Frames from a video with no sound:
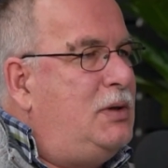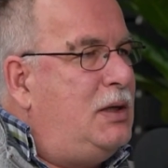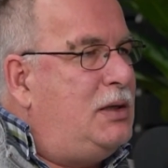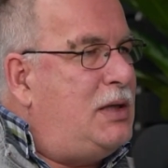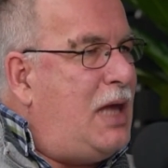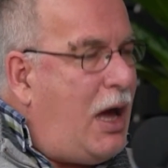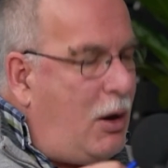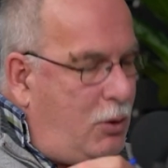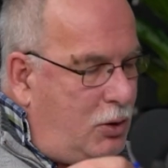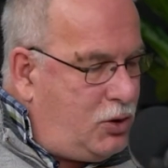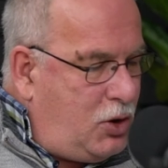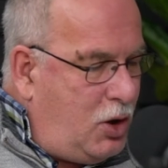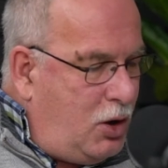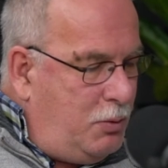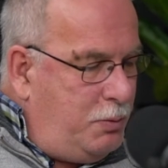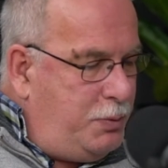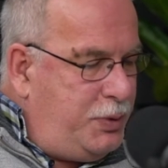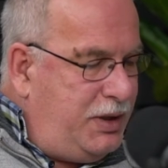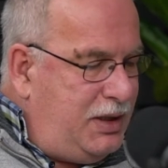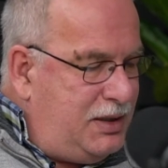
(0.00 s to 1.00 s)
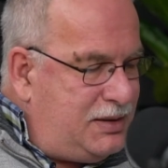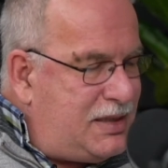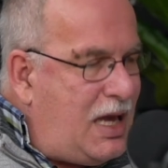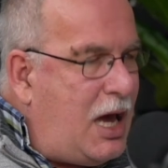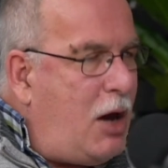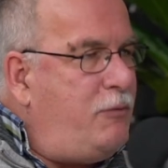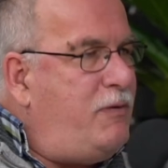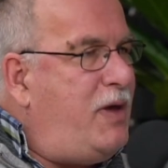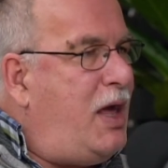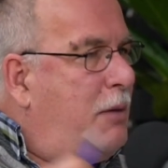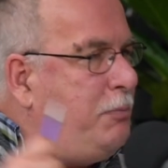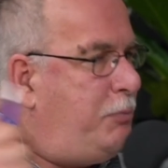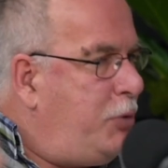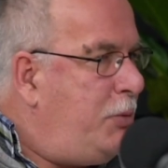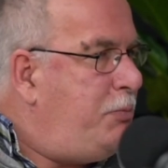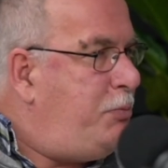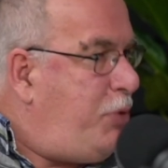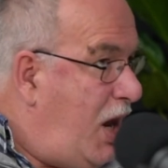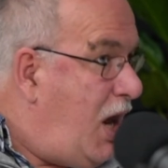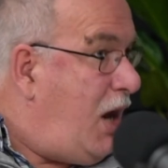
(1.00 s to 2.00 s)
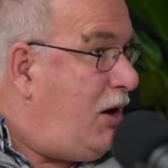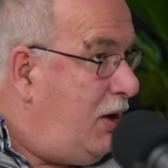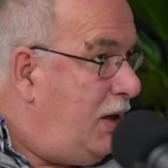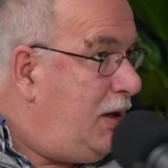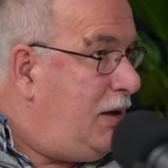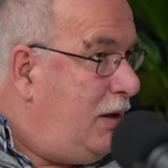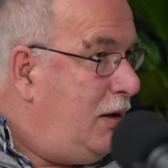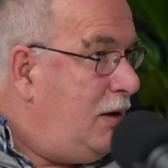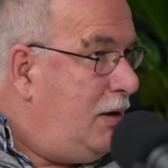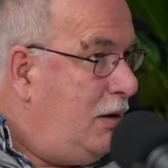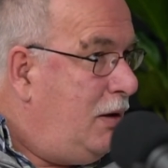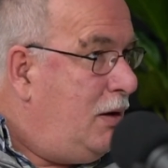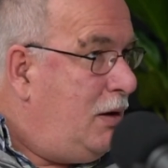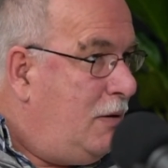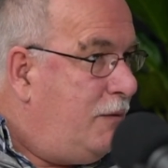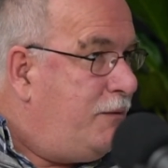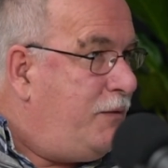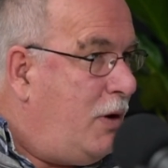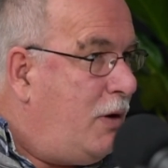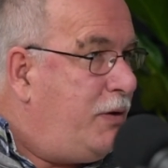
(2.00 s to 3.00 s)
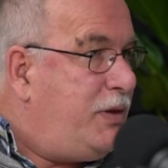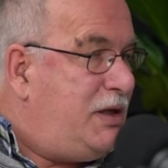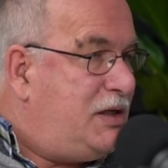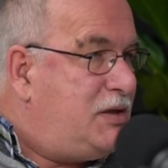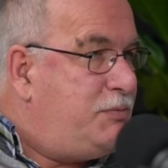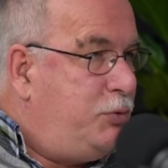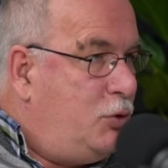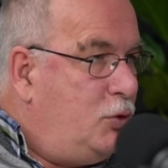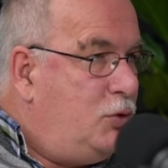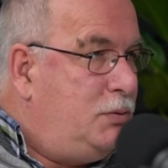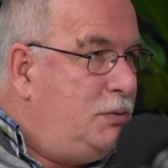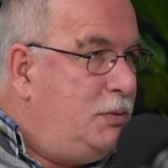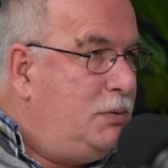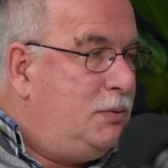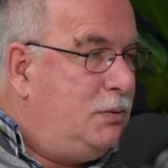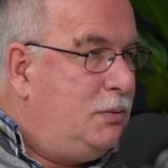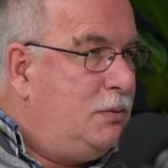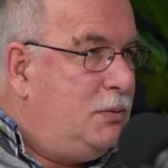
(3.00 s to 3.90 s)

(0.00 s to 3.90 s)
at our companies, how we are preparing for this boom,